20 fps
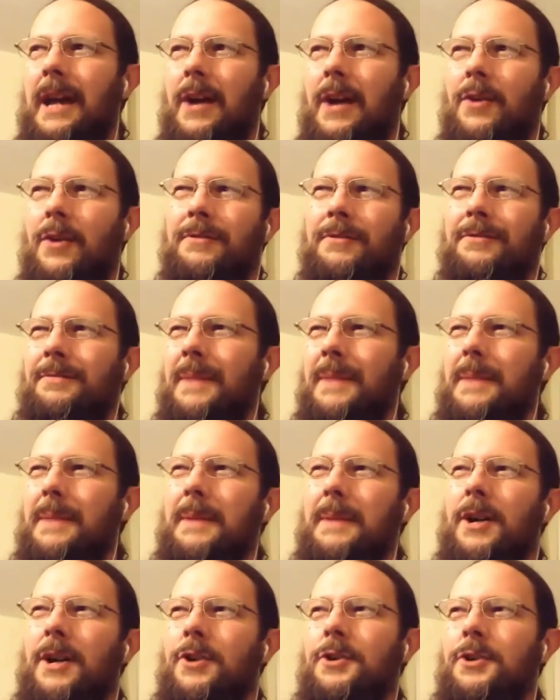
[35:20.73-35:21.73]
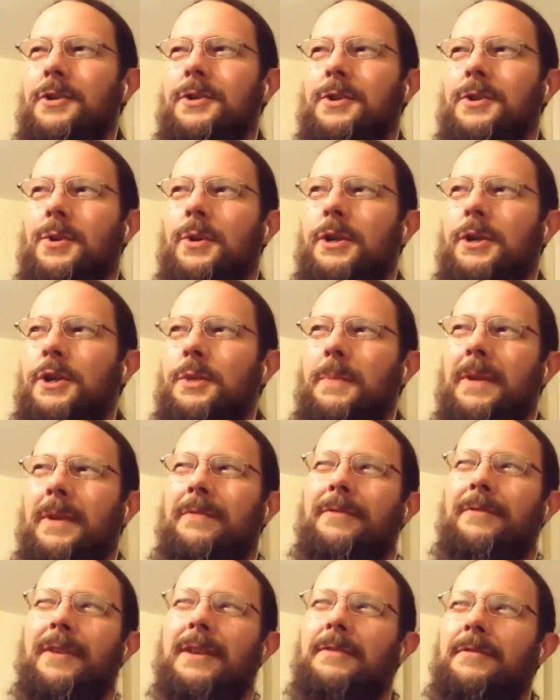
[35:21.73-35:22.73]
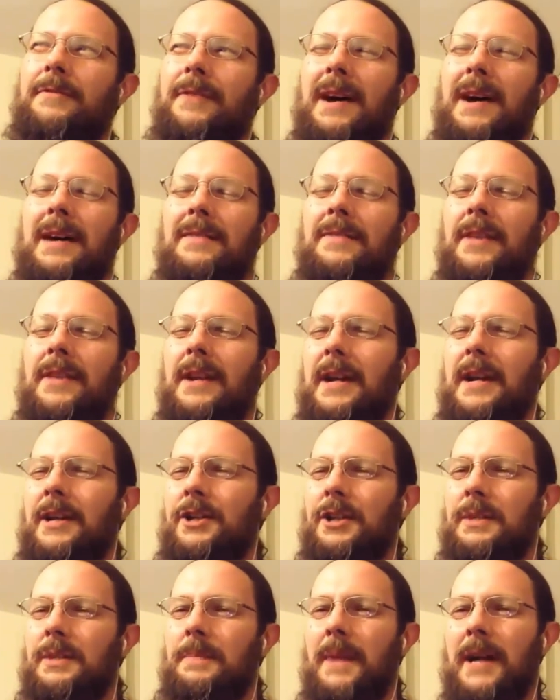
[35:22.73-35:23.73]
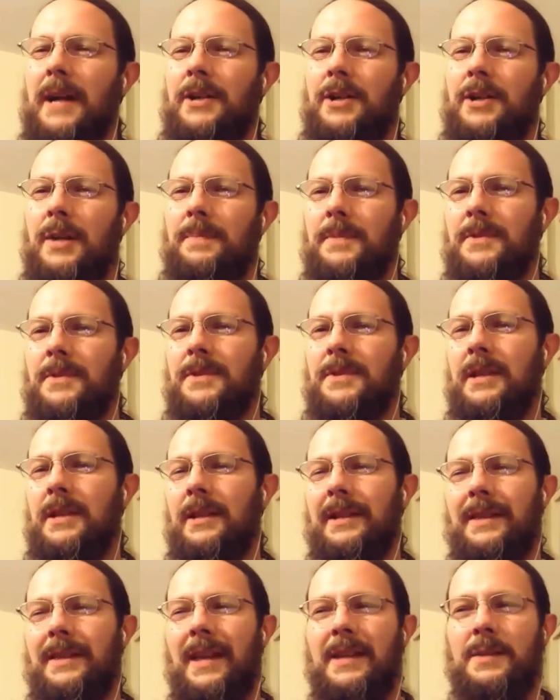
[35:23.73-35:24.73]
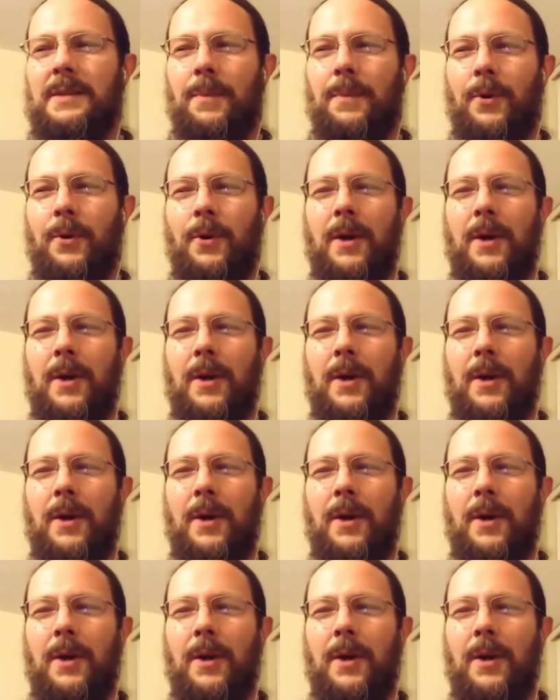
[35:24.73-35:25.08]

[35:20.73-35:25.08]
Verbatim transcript: out of maybe 100 stories, you might find five that actually match up to say like that's